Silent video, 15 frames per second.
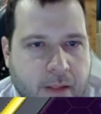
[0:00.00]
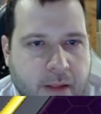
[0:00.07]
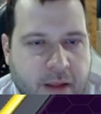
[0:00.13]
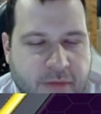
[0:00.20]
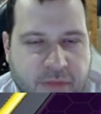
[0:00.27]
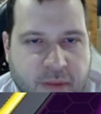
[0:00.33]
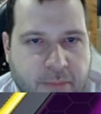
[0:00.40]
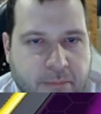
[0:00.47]

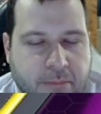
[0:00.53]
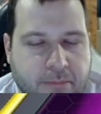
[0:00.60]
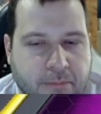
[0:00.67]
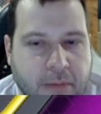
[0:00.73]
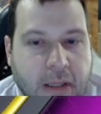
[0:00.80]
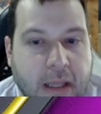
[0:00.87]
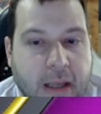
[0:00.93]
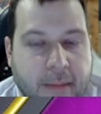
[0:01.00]
if they
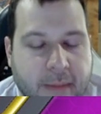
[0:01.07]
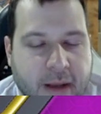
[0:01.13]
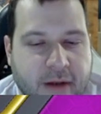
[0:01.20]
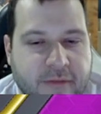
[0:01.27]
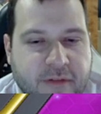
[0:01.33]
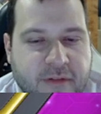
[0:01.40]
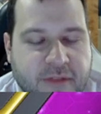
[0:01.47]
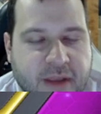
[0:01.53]
play a
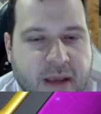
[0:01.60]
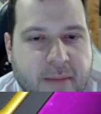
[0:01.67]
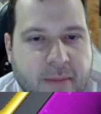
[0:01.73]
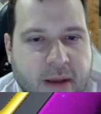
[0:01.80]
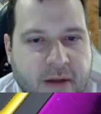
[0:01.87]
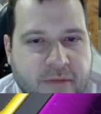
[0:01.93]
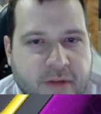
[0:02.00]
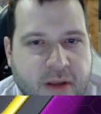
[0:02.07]
Manaphy, if they get
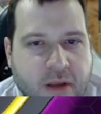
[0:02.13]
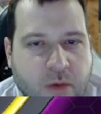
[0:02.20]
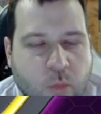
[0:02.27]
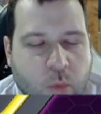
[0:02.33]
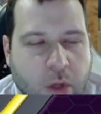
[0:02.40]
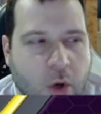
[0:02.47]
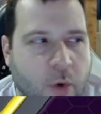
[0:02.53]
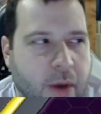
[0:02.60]
Manaphy,
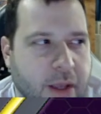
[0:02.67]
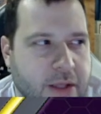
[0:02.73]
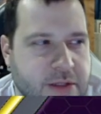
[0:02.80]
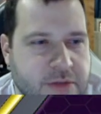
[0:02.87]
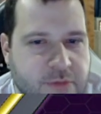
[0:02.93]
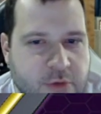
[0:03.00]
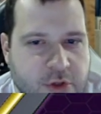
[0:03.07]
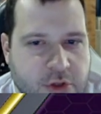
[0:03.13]
we go hands
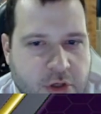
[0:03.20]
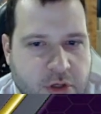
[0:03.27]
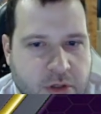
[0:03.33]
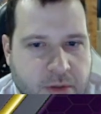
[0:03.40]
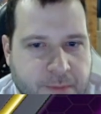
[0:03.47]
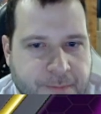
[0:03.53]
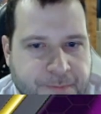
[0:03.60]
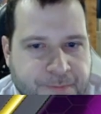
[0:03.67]
for sure.
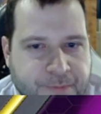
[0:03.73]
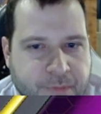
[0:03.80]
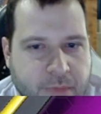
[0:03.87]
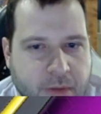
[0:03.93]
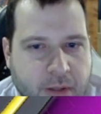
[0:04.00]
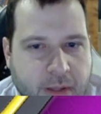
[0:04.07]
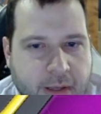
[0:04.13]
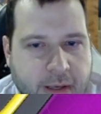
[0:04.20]

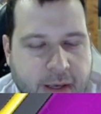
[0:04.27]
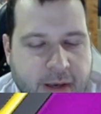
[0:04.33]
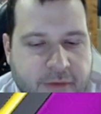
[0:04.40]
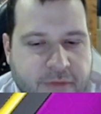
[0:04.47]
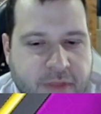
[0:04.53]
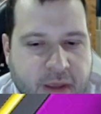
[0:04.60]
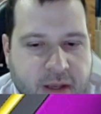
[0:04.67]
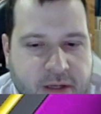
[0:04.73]

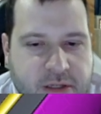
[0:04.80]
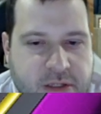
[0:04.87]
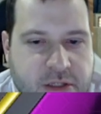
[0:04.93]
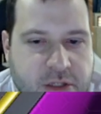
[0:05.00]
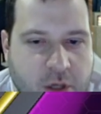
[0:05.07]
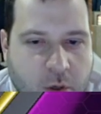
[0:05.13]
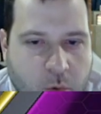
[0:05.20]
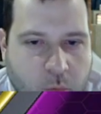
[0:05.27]
If they
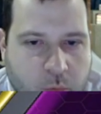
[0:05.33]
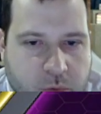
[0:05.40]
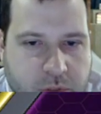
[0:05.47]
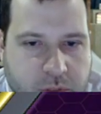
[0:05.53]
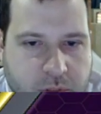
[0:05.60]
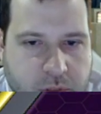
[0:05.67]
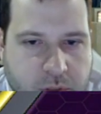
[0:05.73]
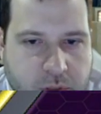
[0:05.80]
don't,
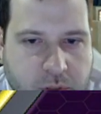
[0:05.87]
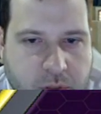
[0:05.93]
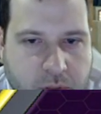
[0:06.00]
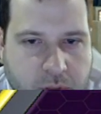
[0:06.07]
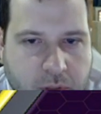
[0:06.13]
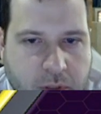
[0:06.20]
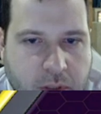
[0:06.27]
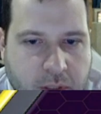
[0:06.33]

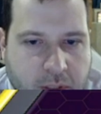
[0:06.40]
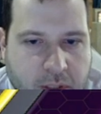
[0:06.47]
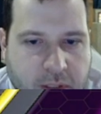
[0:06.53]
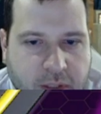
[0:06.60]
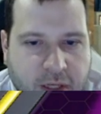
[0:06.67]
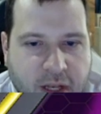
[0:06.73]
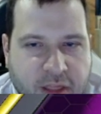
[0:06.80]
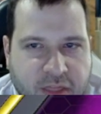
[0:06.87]

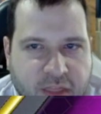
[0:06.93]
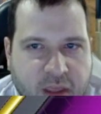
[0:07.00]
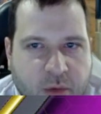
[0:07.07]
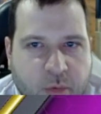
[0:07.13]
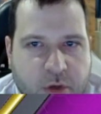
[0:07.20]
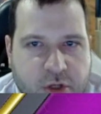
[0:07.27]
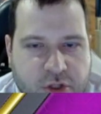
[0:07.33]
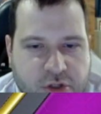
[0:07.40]
then I think
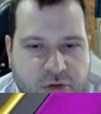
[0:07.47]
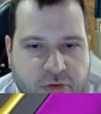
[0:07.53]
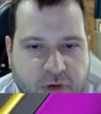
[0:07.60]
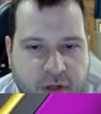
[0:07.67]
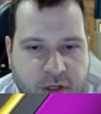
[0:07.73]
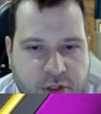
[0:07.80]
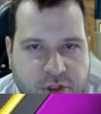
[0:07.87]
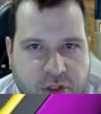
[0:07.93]
we just
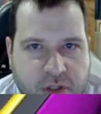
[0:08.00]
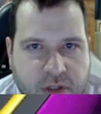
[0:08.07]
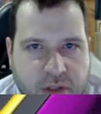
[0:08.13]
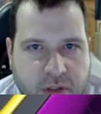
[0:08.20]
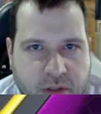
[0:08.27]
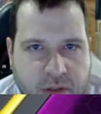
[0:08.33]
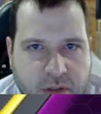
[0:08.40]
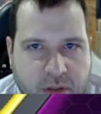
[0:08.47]
Greninja.
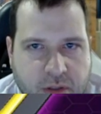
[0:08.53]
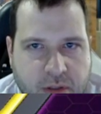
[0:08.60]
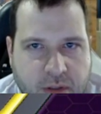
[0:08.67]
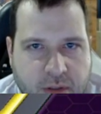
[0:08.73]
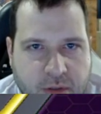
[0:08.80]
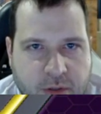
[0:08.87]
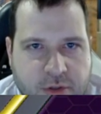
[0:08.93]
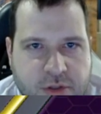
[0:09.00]

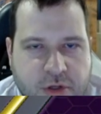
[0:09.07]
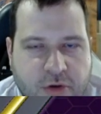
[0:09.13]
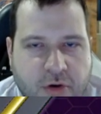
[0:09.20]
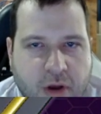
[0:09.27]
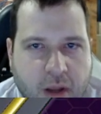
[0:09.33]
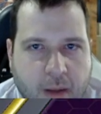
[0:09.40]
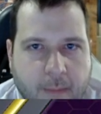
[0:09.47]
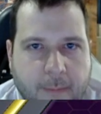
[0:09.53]
There's the
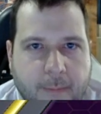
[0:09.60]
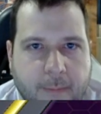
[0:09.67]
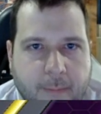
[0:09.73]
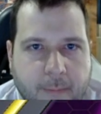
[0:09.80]
Cram.